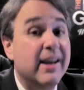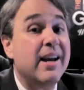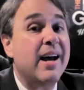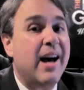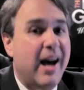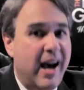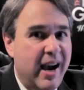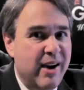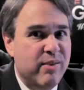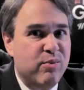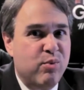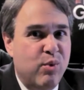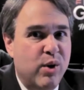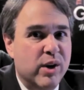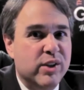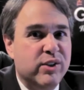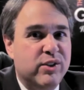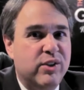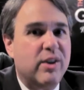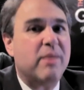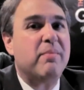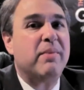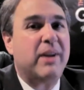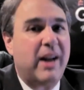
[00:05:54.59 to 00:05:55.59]
I've won
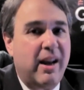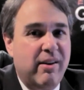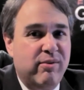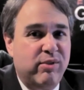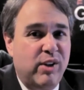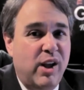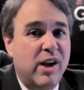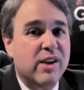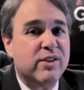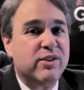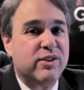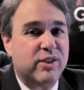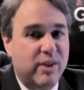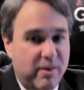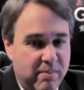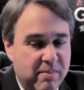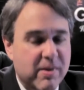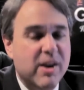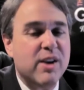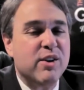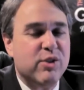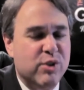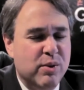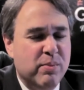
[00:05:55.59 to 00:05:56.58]
some and I've lost some,
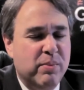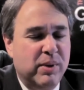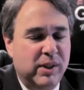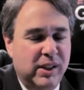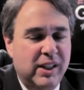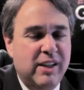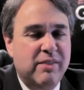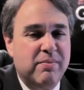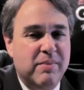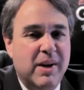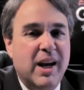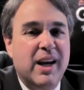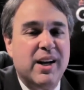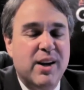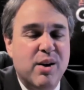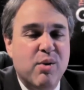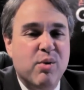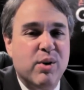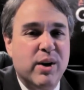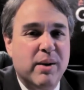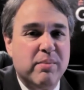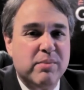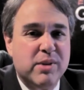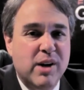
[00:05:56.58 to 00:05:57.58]
so believe me, I know
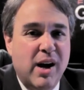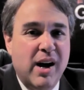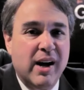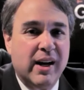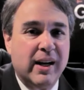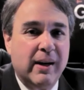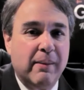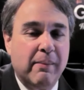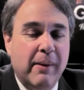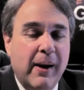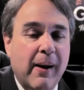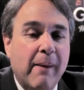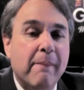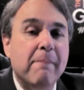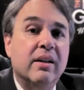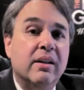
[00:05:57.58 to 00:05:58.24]
what I'm talking about.